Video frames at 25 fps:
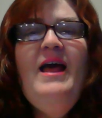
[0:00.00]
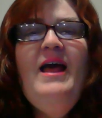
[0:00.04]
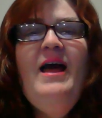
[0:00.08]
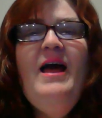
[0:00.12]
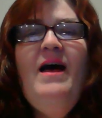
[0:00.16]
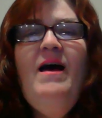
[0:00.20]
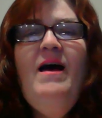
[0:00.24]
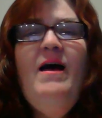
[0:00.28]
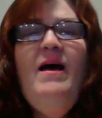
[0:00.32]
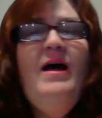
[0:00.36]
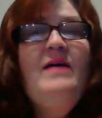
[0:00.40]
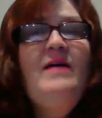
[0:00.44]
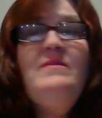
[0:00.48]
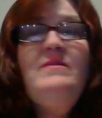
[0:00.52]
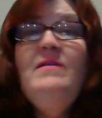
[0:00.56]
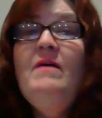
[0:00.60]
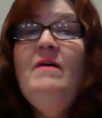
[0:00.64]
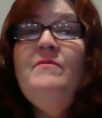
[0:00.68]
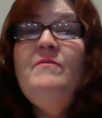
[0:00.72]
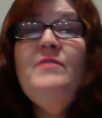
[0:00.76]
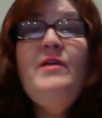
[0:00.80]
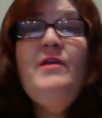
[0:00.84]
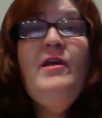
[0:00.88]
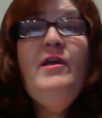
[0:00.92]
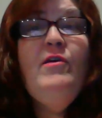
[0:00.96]
I'd
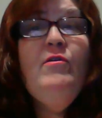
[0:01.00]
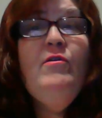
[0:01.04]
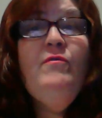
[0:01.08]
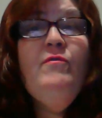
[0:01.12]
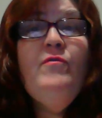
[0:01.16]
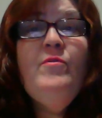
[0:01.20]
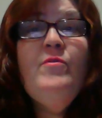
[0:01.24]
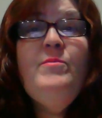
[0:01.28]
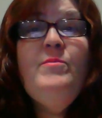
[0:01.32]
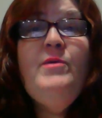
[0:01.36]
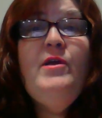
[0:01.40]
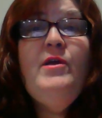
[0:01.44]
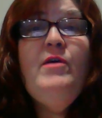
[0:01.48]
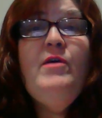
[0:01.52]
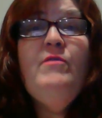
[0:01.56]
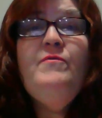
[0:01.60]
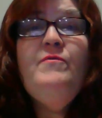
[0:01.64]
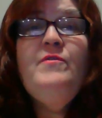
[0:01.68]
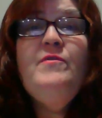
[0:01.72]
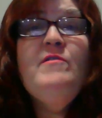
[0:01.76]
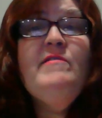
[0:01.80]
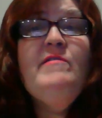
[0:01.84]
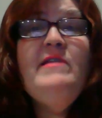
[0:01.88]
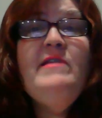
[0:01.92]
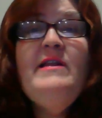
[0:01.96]
love to hear from you. If
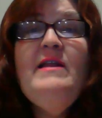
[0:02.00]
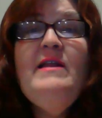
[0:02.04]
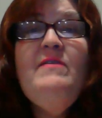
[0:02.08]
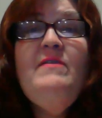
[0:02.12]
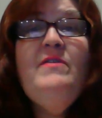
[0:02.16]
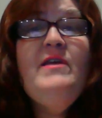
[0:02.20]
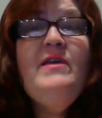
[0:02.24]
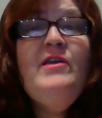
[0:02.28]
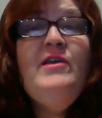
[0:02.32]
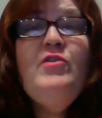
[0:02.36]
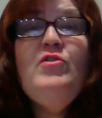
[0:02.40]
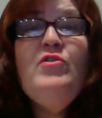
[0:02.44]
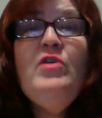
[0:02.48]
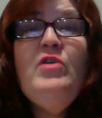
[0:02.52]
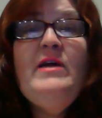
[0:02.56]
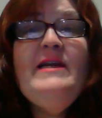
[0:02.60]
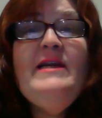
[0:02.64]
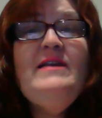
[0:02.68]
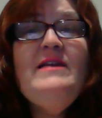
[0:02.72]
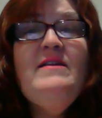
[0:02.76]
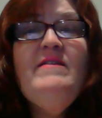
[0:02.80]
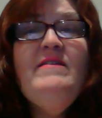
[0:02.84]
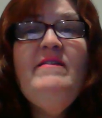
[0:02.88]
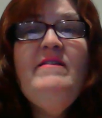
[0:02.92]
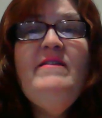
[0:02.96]
there's anything you'd
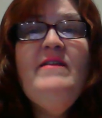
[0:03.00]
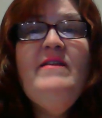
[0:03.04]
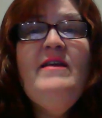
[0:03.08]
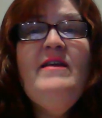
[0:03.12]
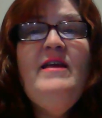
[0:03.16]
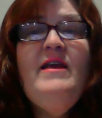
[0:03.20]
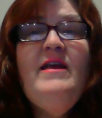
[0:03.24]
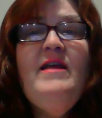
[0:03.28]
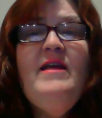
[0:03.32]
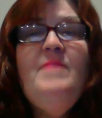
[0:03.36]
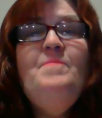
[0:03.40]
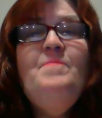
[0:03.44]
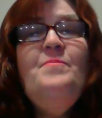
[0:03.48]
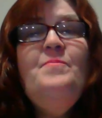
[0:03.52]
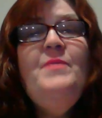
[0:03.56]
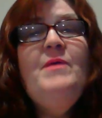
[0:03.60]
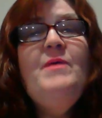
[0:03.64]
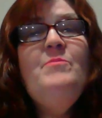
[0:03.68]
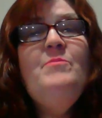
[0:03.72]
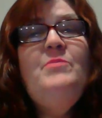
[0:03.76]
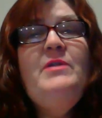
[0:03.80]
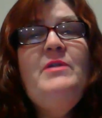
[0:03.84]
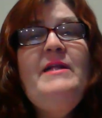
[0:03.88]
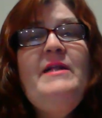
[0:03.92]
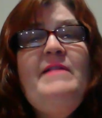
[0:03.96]
like to see,
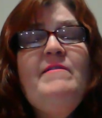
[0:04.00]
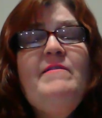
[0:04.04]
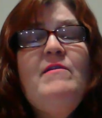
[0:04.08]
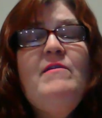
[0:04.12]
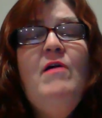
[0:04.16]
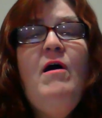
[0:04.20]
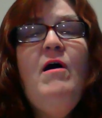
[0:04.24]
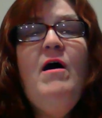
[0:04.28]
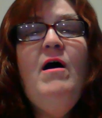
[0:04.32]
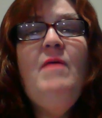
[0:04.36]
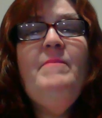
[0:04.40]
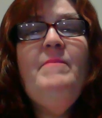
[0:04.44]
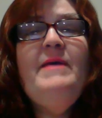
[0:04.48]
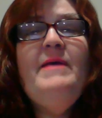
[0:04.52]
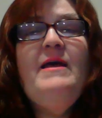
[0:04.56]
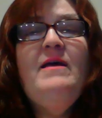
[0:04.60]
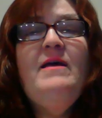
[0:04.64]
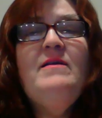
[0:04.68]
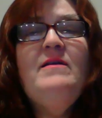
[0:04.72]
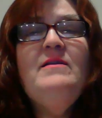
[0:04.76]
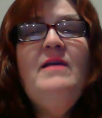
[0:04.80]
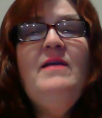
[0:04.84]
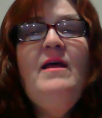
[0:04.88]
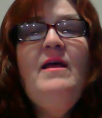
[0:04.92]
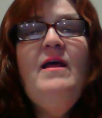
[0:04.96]
please comment.